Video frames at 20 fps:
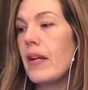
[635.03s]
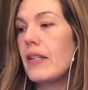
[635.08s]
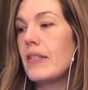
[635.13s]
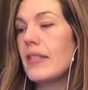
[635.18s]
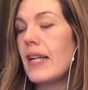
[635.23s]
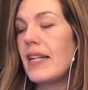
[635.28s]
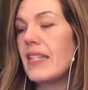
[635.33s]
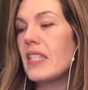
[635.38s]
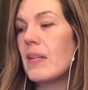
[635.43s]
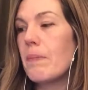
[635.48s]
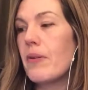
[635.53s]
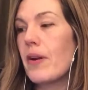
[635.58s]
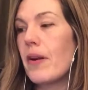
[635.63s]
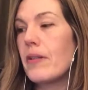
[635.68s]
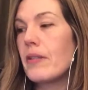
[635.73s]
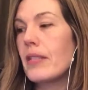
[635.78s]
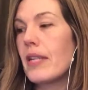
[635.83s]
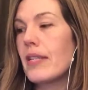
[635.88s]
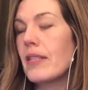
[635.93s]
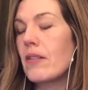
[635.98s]
data
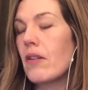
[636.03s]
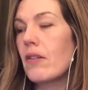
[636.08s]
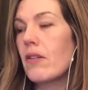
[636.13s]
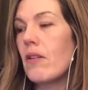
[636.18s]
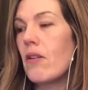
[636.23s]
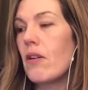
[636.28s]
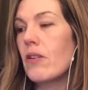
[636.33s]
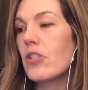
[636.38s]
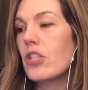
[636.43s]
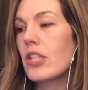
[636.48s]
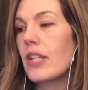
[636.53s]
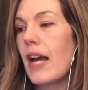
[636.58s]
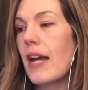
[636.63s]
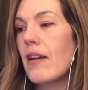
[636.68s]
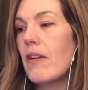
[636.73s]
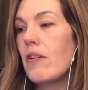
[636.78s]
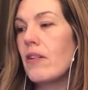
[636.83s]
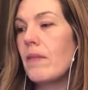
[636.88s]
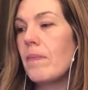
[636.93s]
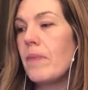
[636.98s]
processed on large
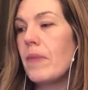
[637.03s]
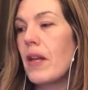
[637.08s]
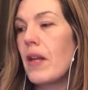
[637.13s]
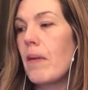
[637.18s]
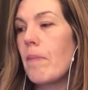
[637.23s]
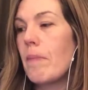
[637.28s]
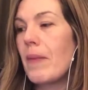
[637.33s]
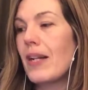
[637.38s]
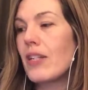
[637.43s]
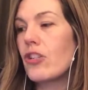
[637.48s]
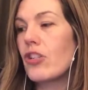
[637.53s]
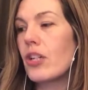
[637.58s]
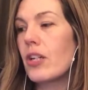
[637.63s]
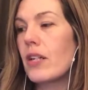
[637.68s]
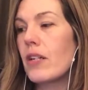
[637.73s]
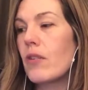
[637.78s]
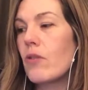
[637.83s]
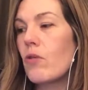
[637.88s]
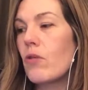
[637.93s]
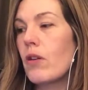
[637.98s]
scale,
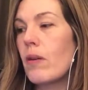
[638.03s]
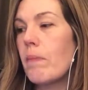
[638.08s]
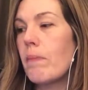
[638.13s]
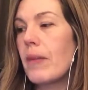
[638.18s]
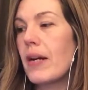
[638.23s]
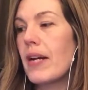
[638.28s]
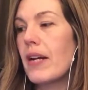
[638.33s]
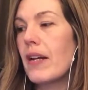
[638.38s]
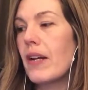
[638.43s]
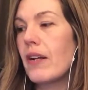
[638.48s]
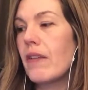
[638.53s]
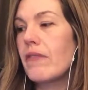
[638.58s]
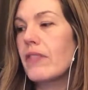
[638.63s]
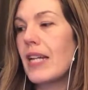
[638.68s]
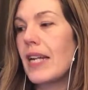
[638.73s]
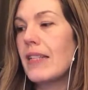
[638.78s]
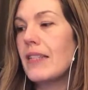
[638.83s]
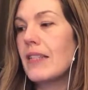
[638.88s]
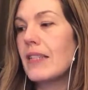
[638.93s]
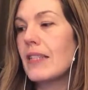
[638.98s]
matching or combining of
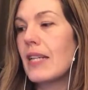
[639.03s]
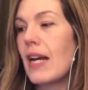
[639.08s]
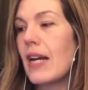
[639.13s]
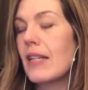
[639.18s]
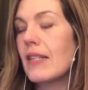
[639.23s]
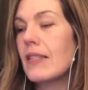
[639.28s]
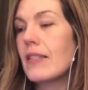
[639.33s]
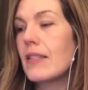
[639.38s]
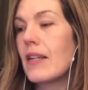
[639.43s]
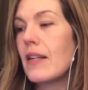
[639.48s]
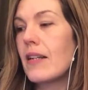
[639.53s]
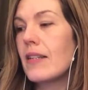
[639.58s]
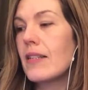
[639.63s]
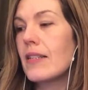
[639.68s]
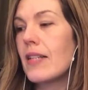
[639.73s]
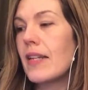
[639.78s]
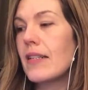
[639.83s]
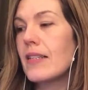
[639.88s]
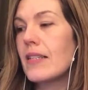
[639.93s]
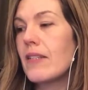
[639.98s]
data sets and
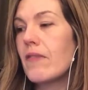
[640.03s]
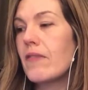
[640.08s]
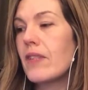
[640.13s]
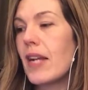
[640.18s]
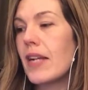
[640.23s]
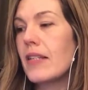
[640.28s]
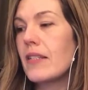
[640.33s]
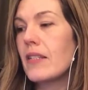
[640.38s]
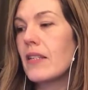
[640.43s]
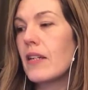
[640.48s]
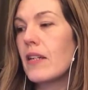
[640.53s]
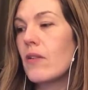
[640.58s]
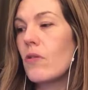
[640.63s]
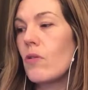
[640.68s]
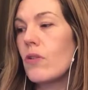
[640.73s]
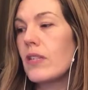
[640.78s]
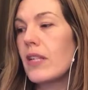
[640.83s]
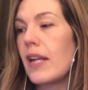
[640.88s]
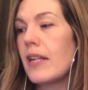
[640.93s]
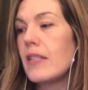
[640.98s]
sensitive data
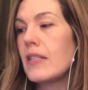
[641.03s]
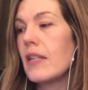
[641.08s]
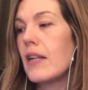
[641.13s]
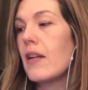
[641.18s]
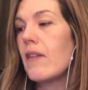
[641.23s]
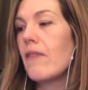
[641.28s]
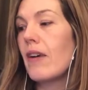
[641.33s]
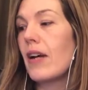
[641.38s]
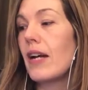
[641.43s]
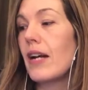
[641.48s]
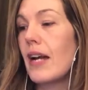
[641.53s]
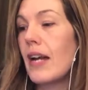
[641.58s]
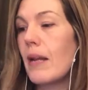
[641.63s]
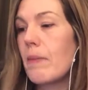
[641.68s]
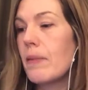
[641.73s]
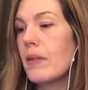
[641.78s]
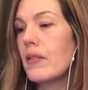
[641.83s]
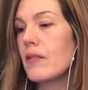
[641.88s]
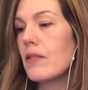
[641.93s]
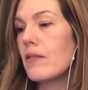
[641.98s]
or data of a highly
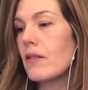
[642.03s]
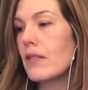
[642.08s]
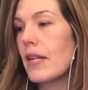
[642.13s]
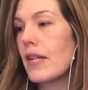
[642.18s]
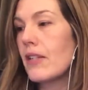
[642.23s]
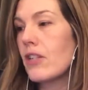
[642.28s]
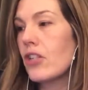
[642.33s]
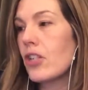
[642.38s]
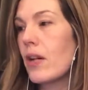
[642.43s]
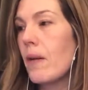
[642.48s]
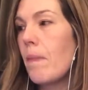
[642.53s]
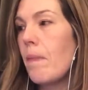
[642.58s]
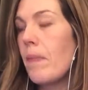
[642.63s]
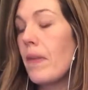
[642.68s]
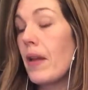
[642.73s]
personal nature,